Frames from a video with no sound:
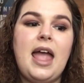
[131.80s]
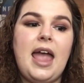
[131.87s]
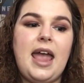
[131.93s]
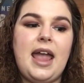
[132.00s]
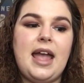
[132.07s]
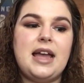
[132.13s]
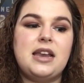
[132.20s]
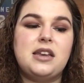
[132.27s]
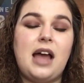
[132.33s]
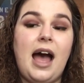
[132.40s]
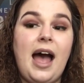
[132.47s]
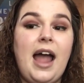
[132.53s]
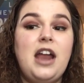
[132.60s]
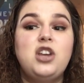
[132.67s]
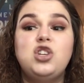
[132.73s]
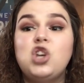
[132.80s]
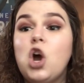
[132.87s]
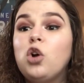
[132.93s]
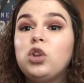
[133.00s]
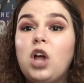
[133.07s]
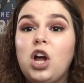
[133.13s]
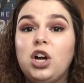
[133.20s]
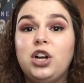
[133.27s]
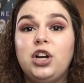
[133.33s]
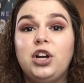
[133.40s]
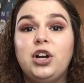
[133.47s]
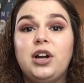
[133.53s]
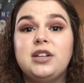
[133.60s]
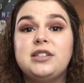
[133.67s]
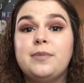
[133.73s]
And I no
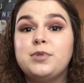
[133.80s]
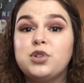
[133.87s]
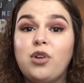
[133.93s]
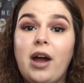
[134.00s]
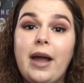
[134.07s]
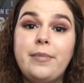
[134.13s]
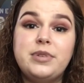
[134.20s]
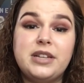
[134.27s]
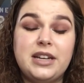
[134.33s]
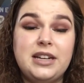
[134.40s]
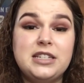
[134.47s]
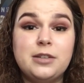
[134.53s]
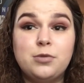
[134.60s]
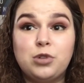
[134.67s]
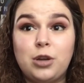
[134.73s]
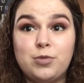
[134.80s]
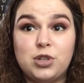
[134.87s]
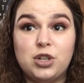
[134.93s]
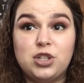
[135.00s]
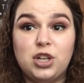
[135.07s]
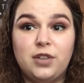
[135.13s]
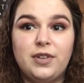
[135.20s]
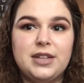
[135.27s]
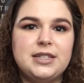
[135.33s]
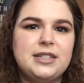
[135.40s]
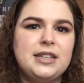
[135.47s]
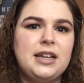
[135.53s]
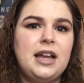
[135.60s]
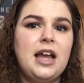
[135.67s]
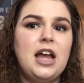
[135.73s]
longer subscribe to any subscription
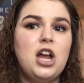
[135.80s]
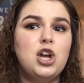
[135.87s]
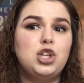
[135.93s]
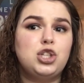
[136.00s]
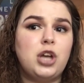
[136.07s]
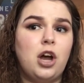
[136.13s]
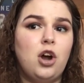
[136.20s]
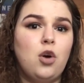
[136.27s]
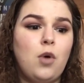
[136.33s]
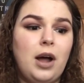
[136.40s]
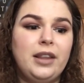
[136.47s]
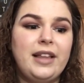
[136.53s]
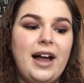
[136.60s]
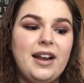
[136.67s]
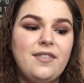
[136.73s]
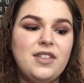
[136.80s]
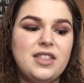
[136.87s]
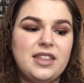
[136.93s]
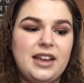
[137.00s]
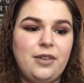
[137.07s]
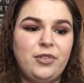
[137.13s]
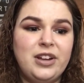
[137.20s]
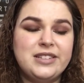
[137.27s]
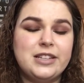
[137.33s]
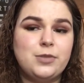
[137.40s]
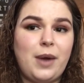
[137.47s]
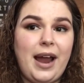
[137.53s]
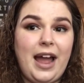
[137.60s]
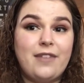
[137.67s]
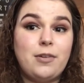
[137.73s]
service. So a lot of the
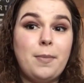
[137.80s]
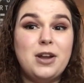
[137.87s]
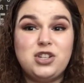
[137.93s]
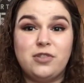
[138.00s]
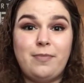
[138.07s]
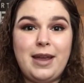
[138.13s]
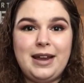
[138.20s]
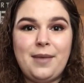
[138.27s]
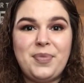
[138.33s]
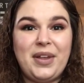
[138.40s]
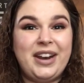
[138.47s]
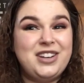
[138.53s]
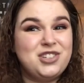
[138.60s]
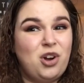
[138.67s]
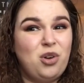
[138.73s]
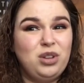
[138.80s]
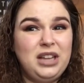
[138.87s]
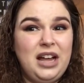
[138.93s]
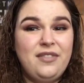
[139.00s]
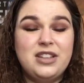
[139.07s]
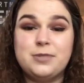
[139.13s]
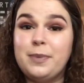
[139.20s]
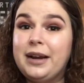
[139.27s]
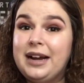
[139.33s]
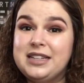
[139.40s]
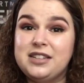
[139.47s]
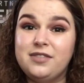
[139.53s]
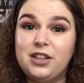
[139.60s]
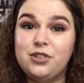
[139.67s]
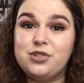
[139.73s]
reasons why I have a bunch of makeup that I don't love is
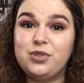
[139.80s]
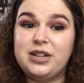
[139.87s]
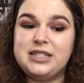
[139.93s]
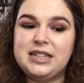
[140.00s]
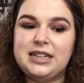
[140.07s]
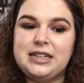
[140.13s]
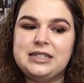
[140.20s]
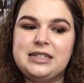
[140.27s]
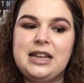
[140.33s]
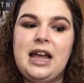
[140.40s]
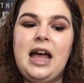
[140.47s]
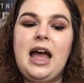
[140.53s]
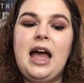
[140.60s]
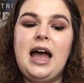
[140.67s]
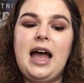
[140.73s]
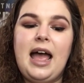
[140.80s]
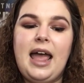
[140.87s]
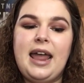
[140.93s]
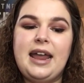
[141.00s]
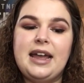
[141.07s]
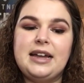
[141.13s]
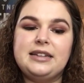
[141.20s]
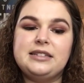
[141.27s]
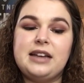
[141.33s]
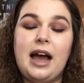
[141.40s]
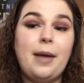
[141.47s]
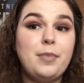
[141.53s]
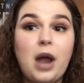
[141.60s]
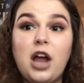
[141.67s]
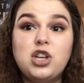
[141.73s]
because of those reasons. And
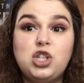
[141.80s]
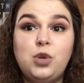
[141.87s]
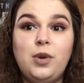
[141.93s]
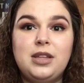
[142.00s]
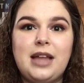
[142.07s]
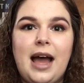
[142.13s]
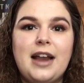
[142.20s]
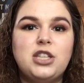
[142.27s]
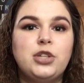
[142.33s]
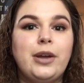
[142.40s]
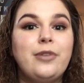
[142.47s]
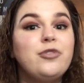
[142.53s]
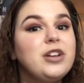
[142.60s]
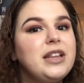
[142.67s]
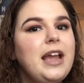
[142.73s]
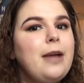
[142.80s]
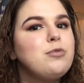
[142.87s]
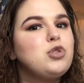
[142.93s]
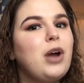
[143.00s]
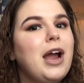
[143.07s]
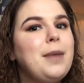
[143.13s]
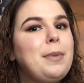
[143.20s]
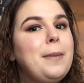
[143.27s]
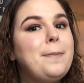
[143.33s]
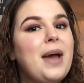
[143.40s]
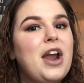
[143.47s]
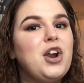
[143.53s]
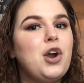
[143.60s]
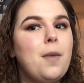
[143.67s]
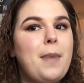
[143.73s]
I'm not doing that. So I really am trying to be
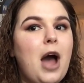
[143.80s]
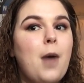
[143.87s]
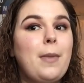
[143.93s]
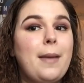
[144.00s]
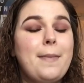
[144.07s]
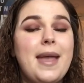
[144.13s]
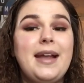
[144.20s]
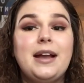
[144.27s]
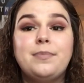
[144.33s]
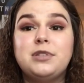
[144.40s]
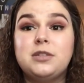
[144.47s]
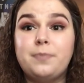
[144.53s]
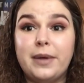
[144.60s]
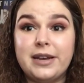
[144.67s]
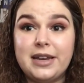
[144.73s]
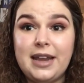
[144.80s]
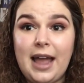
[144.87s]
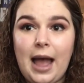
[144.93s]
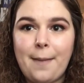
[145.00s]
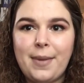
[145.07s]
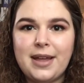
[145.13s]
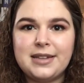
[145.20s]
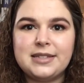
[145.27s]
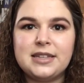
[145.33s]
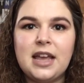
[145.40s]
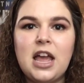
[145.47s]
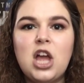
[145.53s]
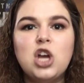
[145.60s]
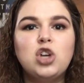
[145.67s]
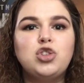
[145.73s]
better about my makeup spending habits.
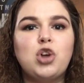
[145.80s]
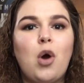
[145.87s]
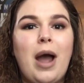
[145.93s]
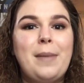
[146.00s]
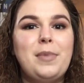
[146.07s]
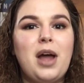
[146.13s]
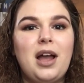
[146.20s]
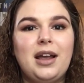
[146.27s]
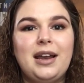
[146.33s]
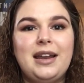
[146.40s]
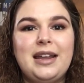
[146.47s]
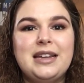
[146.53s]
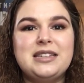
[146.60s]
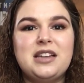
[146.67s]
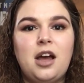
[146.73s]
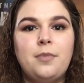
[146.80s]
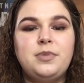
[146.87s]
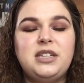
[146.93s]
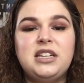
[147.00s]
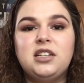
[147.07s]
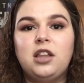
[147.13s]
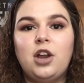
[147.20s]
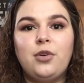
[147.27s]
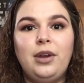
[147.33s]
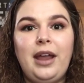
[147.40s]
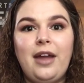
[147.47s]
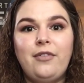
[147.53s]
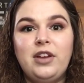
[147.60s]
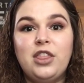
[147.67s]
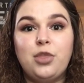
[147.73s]
So I'm not going to end up decluttering
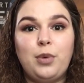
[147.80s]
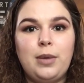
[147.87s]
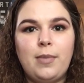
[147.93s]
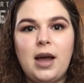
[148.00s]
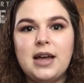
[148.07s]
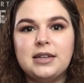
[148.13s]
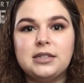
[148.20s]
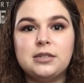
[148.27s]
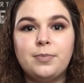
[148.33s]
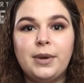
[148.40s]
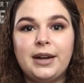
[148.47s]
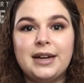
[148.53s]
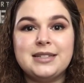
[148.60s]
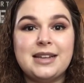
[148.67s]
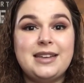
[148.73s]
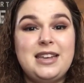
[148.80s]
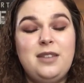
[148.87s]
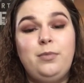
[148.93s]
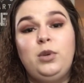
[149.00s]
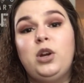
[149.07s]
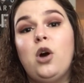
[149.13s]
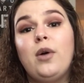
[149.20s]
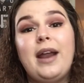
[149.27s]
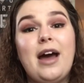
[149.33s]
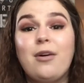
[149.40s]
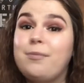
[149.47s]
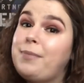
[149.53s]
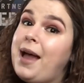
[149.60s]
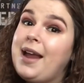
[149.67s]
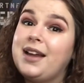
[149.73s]
every 3 months because I keep going
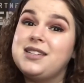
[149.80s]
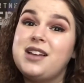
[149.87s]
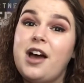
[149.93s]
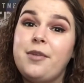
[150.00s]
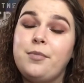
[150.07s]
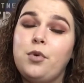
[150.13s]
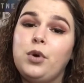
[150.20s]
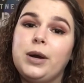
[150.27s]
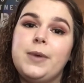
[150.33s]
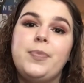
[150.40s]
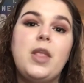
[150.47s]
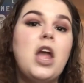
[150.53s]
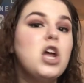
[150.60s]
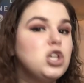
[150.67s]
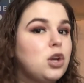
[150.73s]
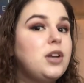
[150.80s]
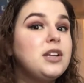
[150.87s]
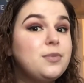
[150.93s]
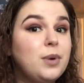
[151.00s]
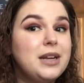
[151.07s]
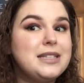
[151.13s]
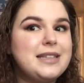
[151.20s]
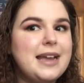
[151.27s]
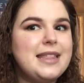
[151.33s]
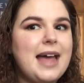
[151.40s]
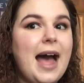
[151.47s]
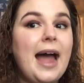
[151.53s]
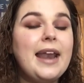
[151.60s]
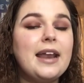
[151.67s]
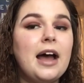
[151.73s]
out and buying a ton more. So I did want to say
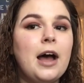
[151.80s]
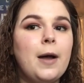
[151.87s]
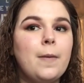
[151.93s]
that.